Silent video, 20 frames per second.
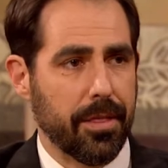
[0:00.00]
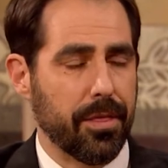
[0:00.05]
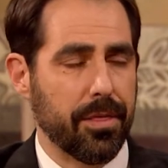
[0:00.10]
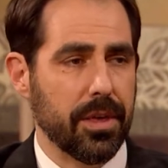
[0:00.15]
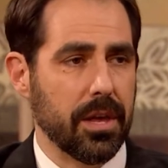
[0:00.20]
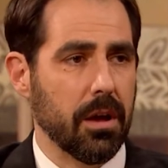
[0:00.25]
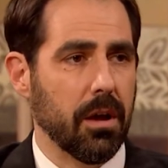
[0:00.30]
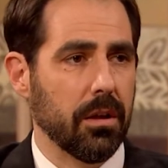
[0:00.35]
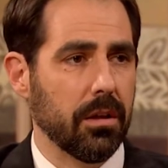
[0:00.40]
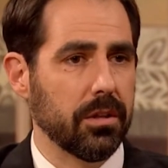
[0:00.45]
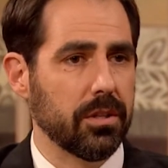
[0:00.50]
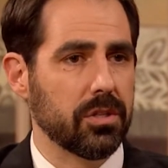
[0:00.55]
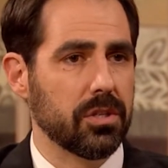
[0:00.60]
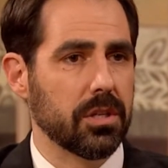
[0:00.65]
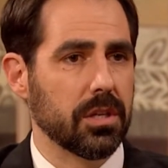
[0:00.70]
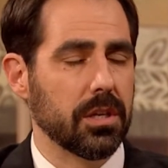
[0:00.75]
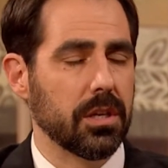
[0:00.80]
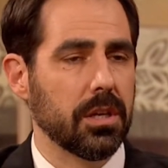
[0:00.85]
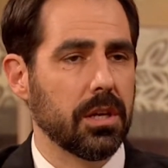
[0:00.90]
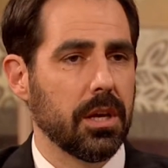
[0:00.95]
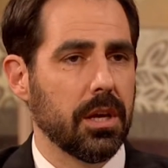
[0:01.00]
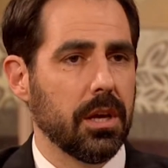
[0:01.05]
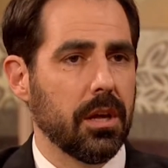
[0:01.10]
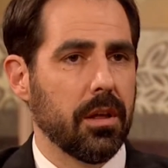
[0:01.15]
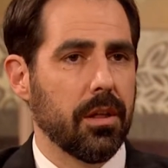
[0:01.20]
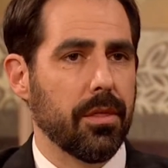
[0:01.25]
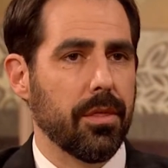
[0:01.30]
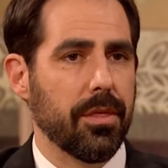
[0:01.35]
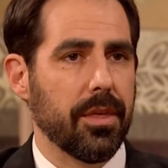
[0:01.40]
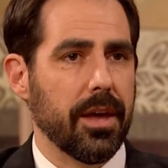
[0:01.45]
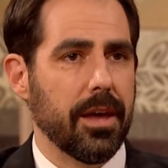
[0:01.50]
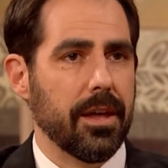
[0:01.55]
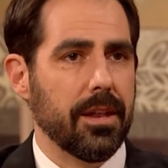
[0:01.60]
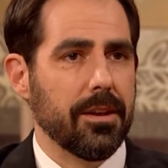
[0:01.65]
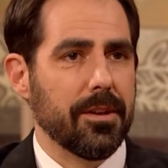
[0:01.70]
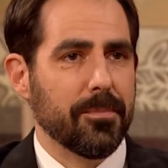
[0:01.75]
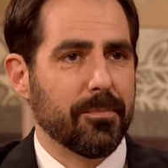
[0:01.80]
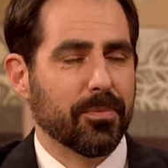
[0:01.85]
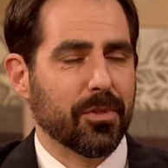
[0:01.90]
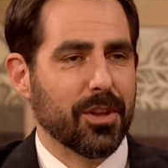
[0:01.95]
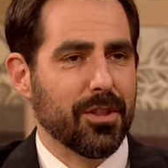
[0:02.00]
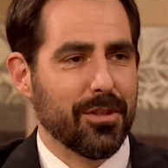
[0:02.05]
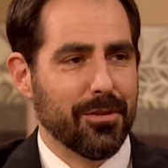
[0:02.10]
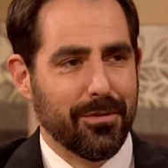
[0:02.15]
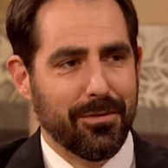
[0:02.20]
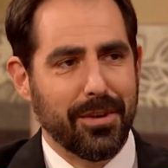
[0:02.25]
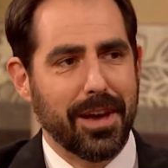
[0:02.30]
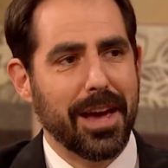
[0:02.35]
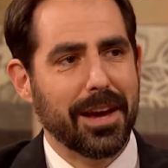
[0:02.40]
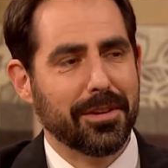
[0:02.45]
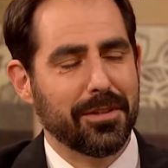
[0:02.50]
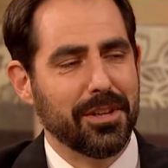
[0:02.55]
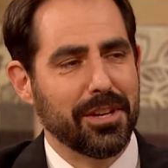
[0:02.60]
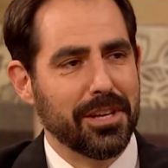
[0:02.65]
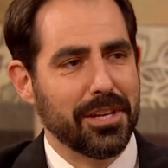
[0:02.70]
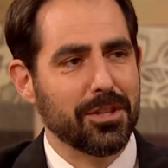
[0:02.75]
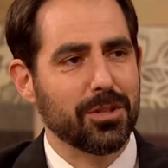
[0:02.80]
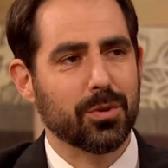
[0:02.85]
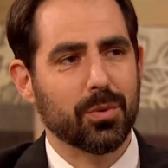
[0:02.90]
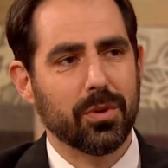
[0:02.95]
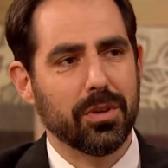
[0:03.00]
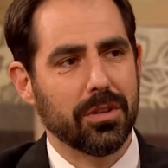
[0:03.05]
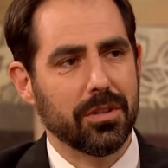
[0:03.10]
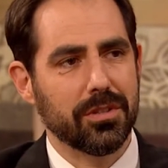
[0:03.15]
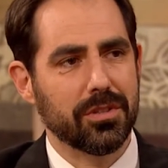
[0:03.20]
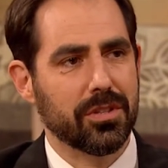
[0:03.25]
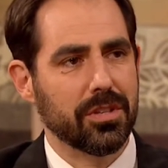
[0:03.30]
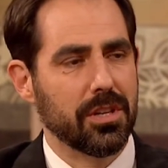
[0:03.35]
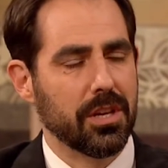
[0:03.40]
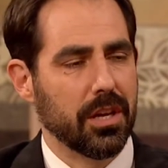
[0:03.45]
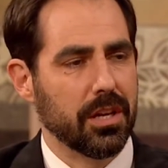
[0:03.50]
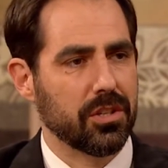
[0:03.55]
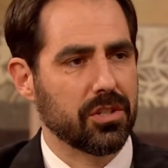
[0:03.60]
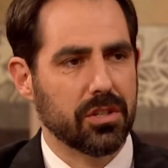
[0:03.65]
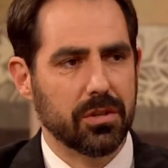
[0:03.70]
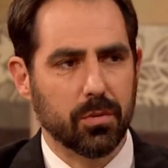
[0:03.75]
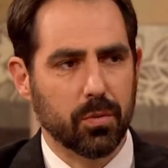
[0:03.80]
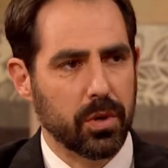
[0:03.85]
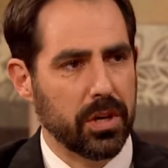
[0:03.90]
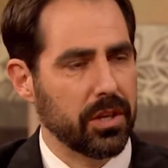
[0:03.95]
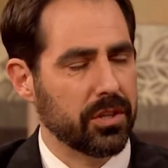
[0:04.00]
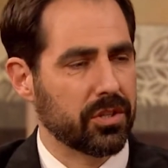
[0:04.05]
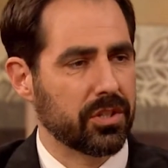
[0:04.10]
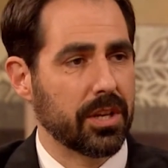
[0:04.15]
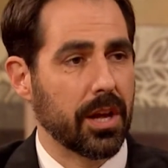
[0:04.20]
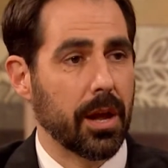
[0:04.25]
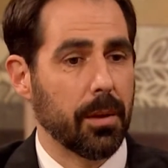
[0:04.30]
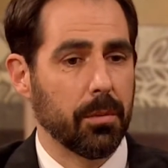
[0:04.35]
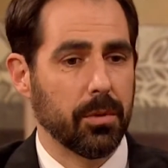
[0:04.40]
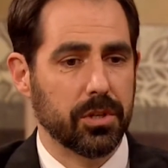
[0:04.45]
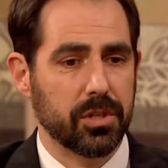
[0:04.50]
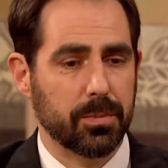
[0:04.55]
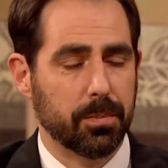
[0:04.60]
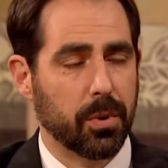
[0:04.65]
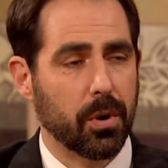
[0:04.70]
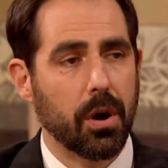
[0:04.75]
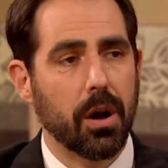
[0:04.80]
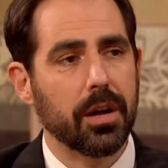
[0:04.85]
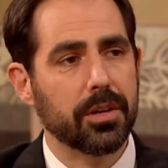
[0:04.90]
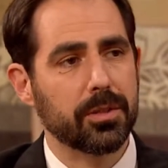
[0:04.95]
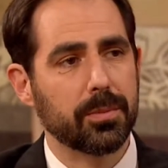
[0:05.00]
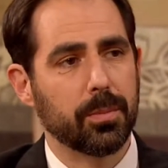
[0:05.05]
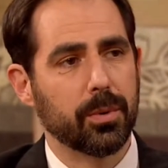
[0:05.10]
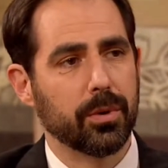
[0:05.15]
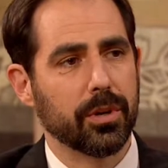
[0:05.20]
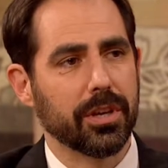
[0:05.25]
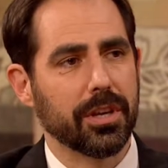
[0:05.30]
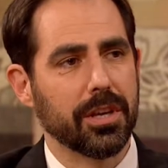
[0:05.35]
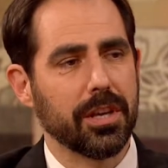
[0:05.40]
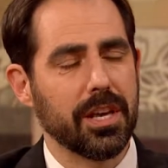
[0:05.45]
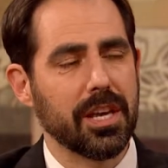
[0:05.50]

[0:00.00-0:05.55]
theology, then the fact that Israel is a nation reestablished, prospering,